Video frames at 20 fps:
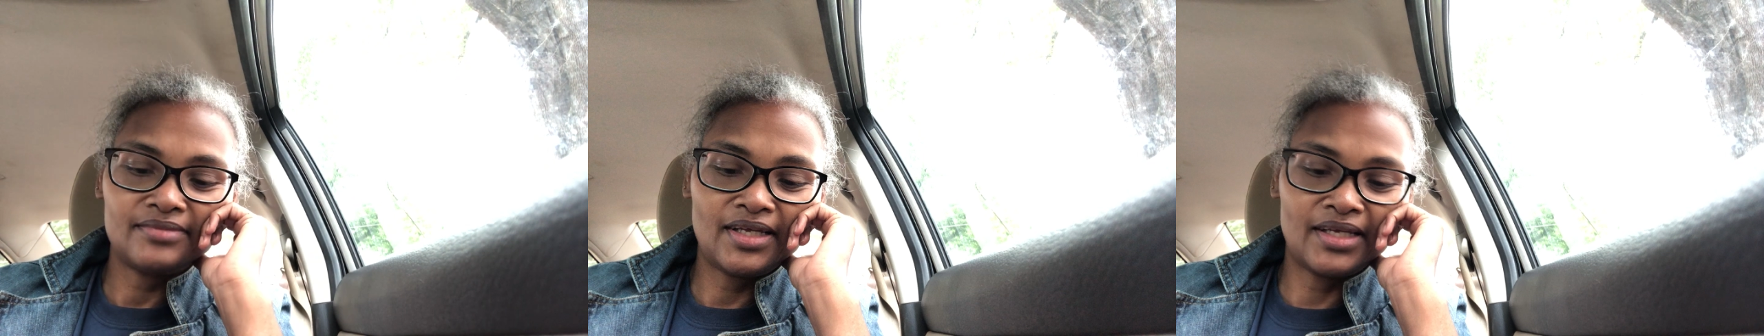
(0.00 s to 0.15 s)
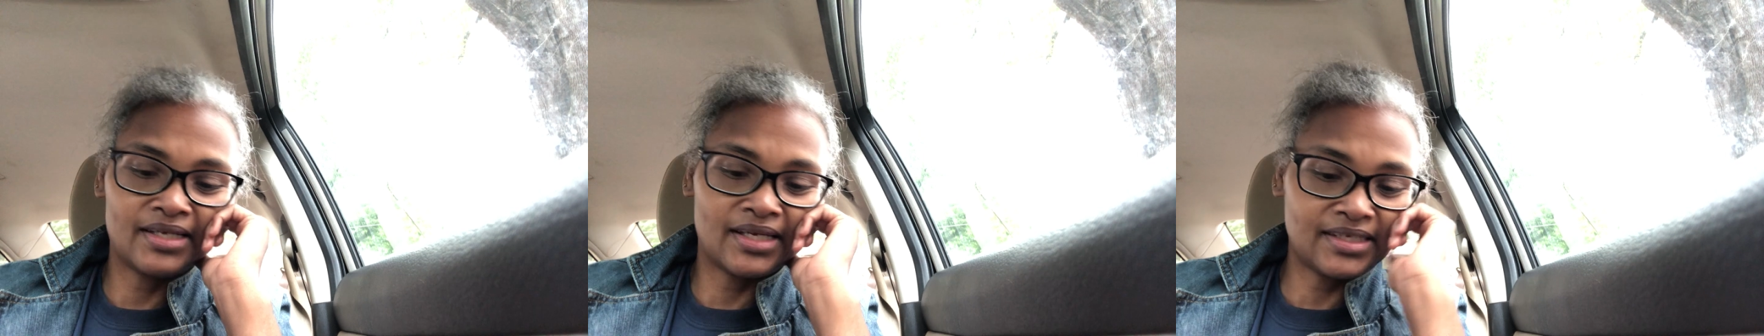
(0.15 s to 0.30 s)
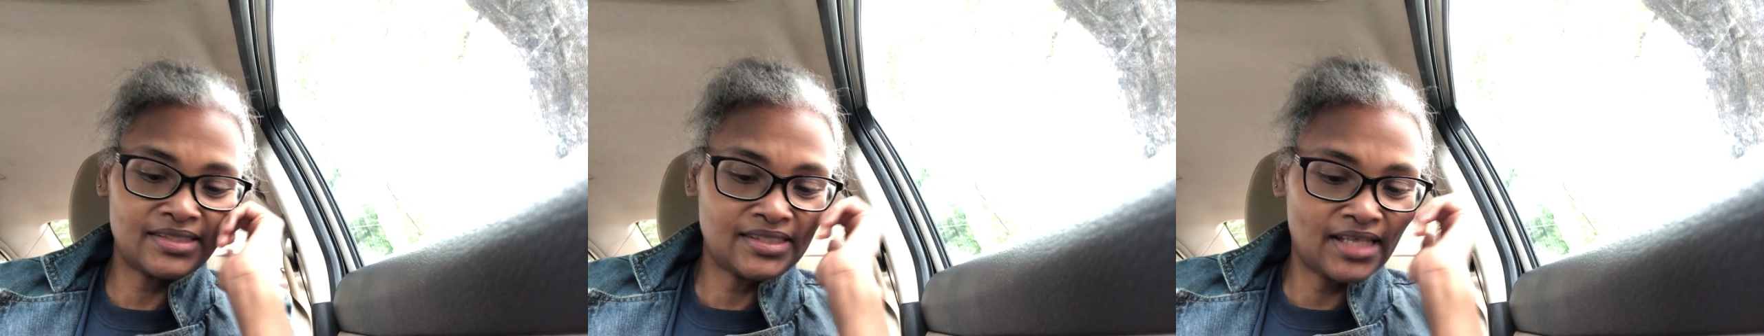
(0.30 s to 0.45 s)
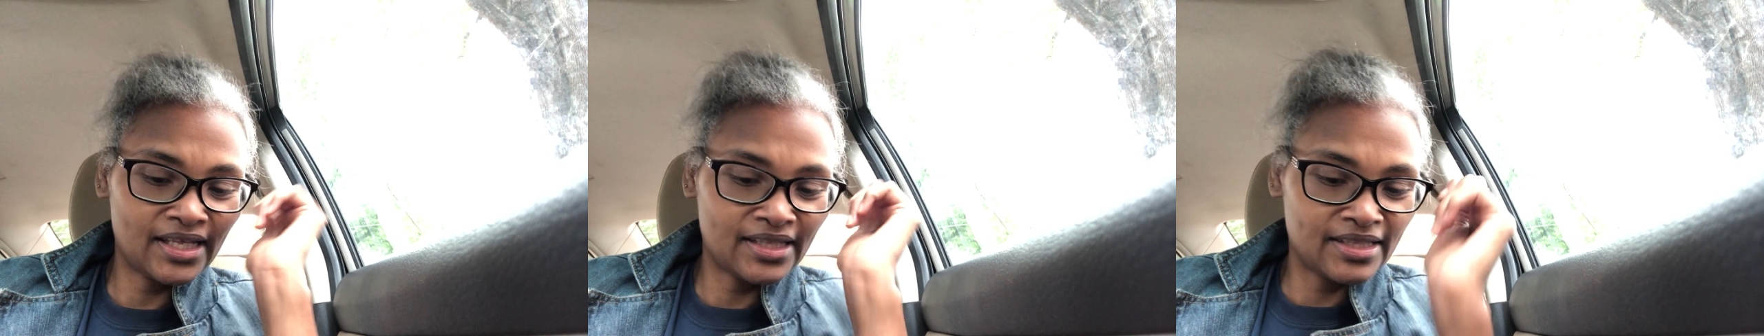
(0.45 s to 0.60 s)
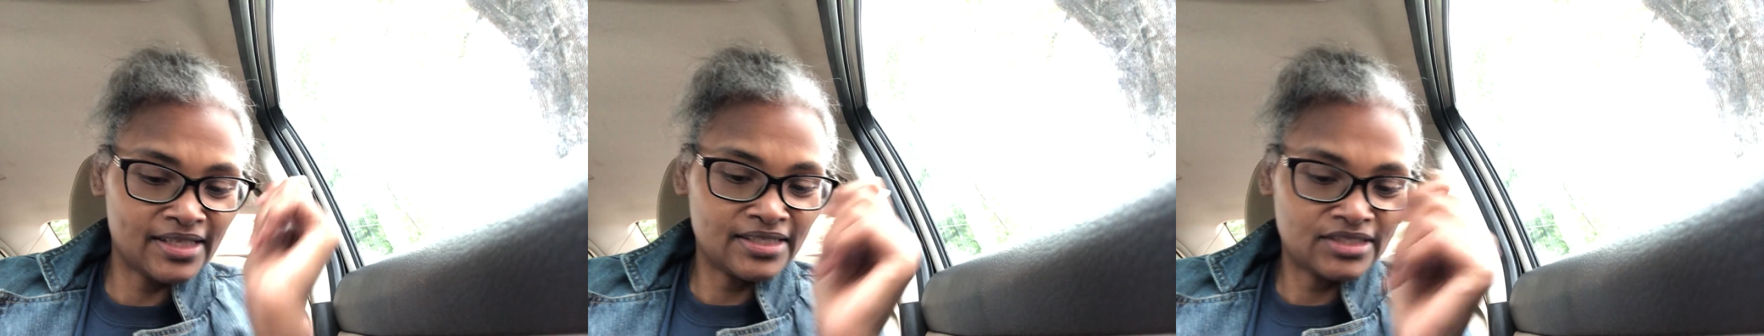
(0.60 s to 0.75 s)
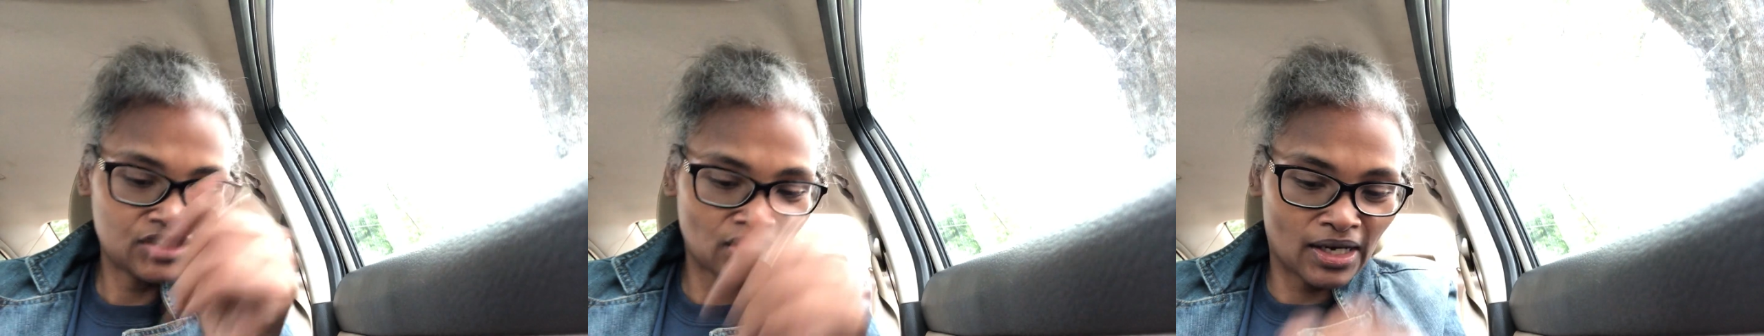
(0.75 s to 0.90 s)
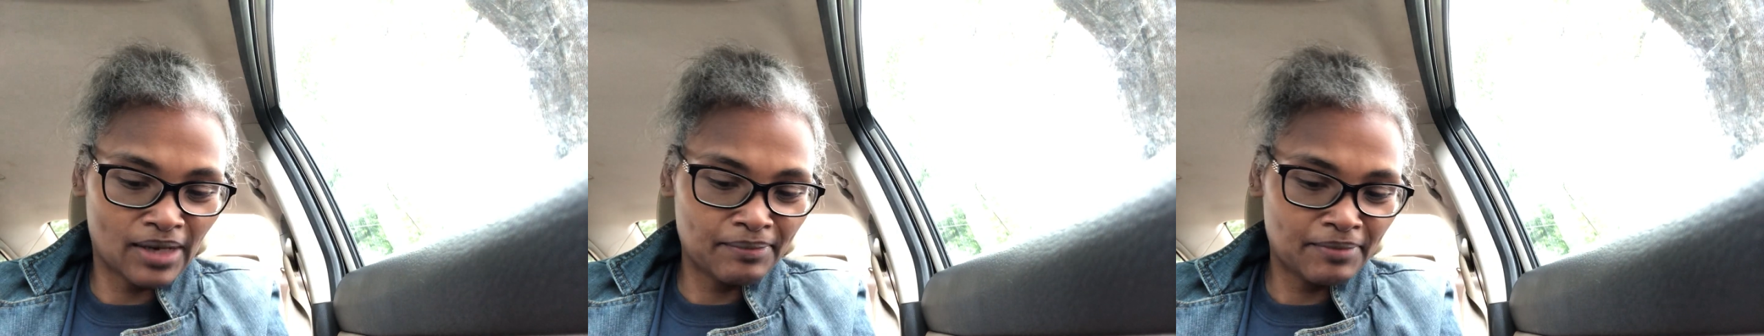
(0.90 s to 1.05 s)
and I say the
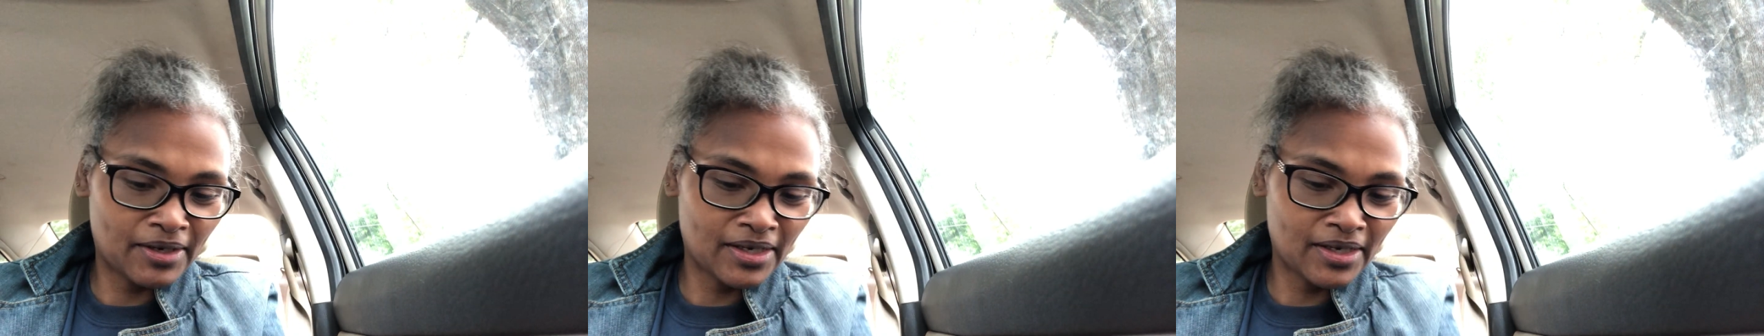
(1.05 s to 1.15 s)
shop